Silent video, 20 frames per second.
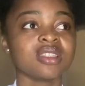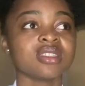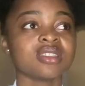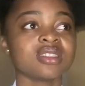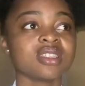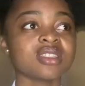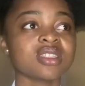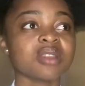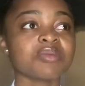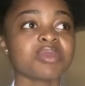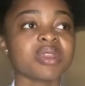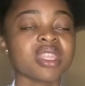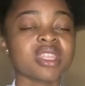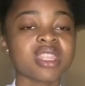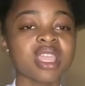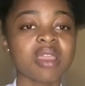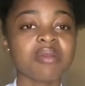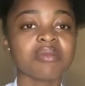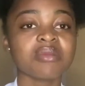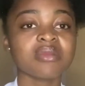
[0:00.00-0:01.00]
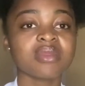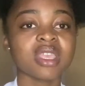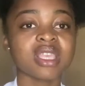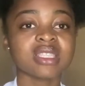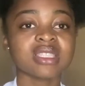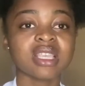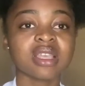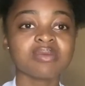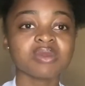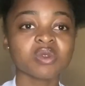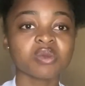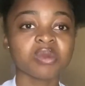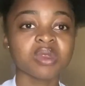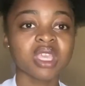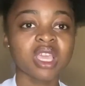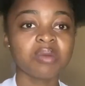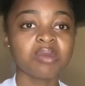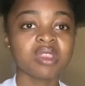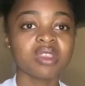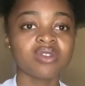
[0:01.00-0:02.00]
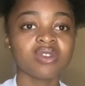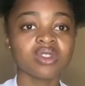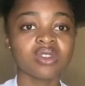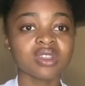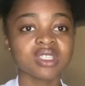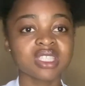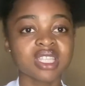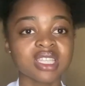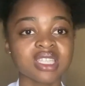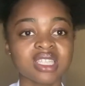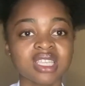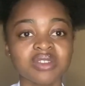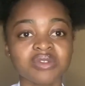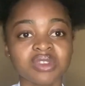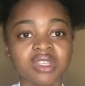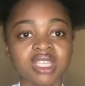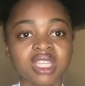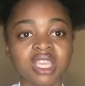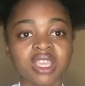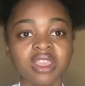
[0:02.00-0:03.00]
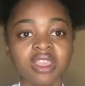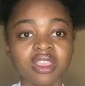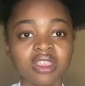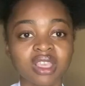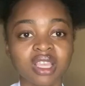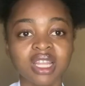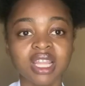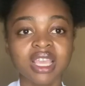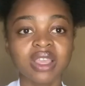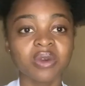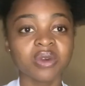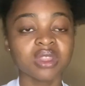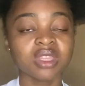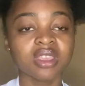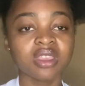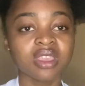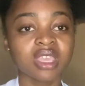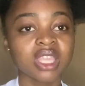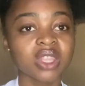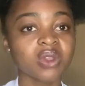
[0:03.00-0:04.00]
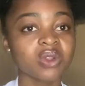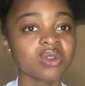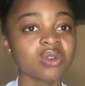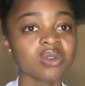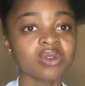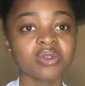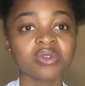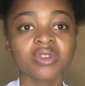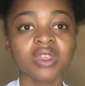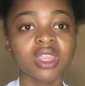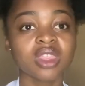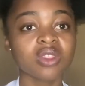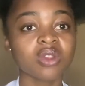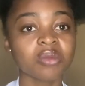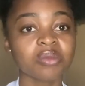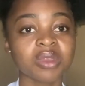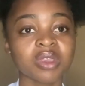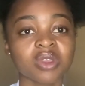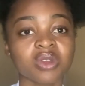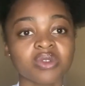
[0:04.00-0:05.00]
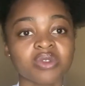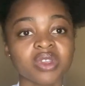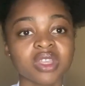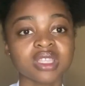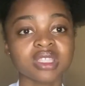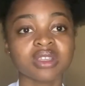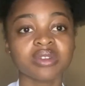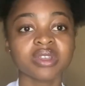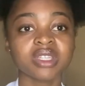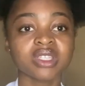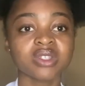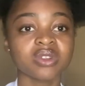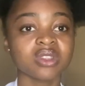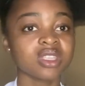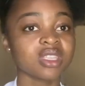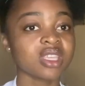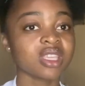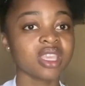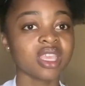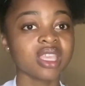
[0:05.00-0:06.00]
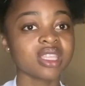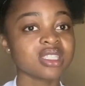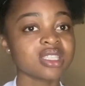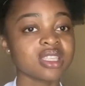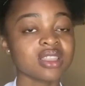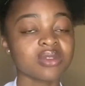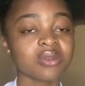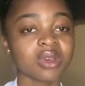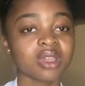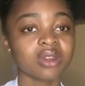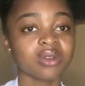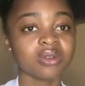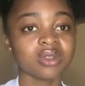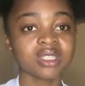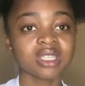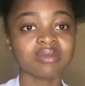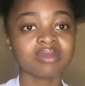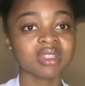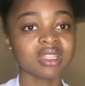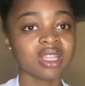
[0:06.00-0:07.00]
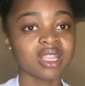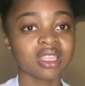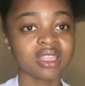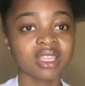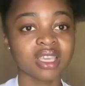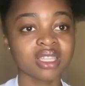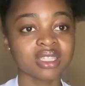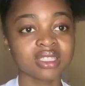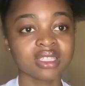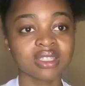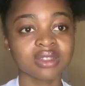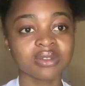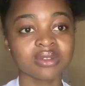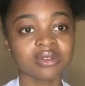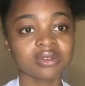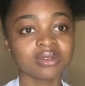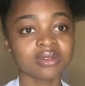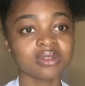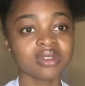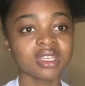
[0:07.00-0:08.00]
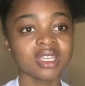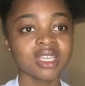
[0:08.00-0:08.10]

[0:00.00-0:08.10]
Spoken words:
So that by the time exams will be coming, if you don't study every day, you're like on the, I don't know, fifth topic, your friend's already on the 18th one or something like that. I don't know.